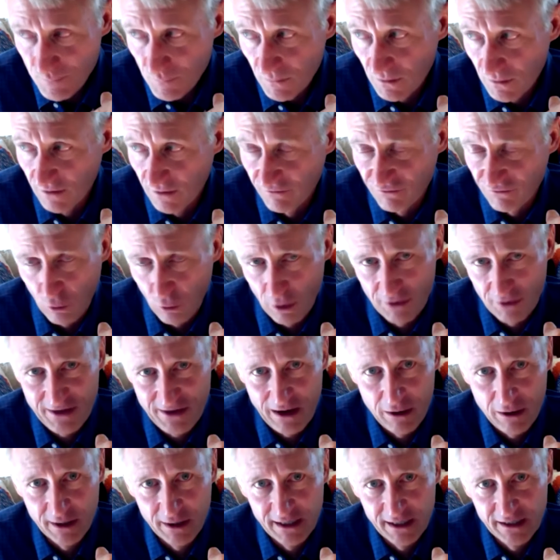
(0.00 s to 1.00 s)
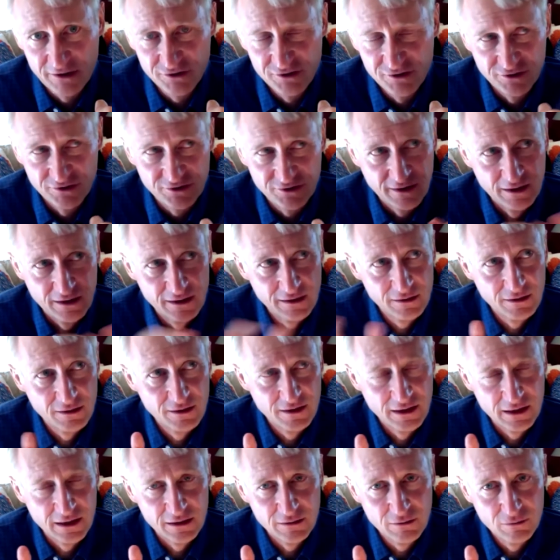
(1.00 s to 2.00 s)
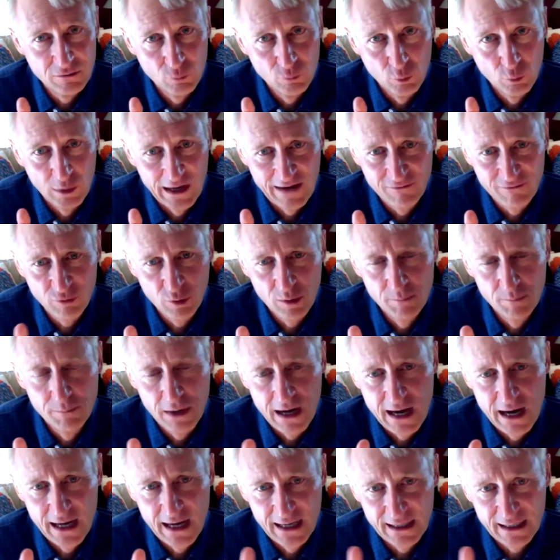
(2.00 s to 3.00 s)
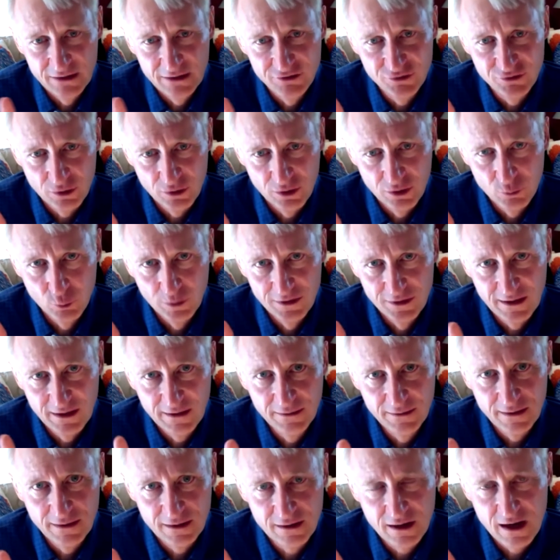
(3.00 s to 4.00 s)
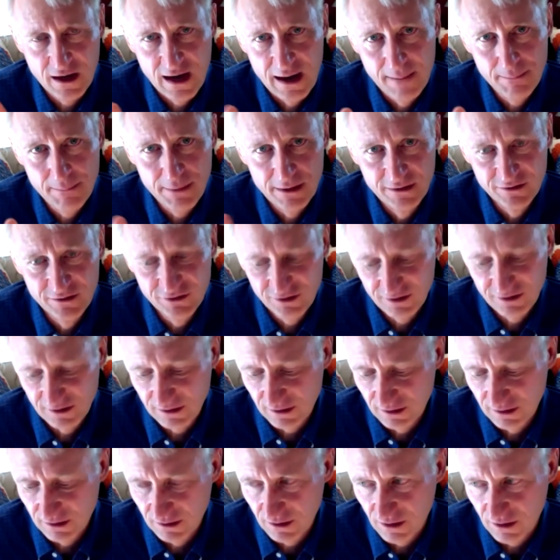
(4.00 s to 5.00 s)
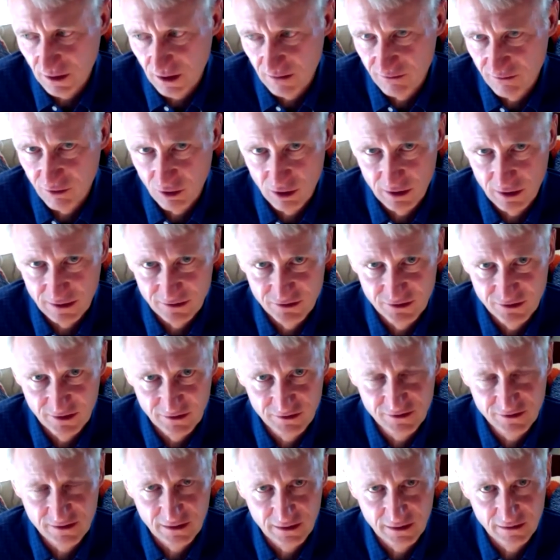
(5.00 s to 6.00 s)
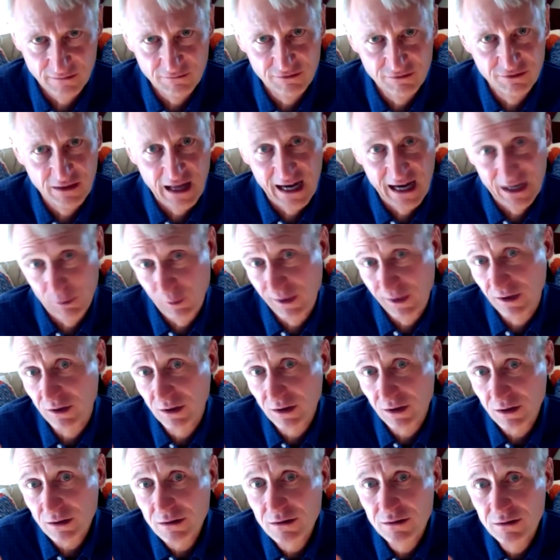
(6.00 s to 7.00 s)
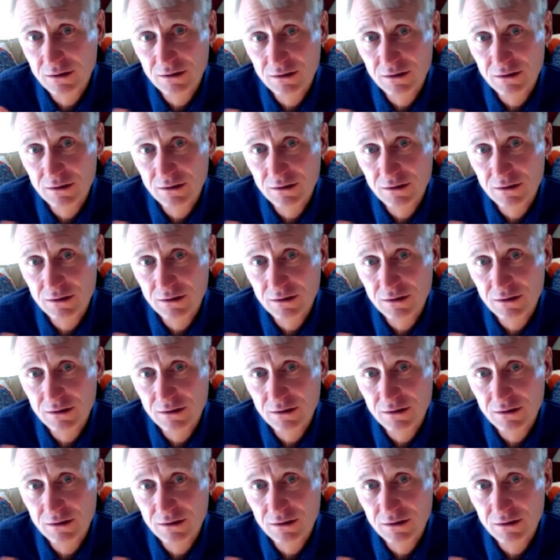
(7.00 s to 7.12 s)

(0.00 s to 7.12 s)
The fourth area is just that that whatever we're buying is sort of within the competency of our existing flywheel.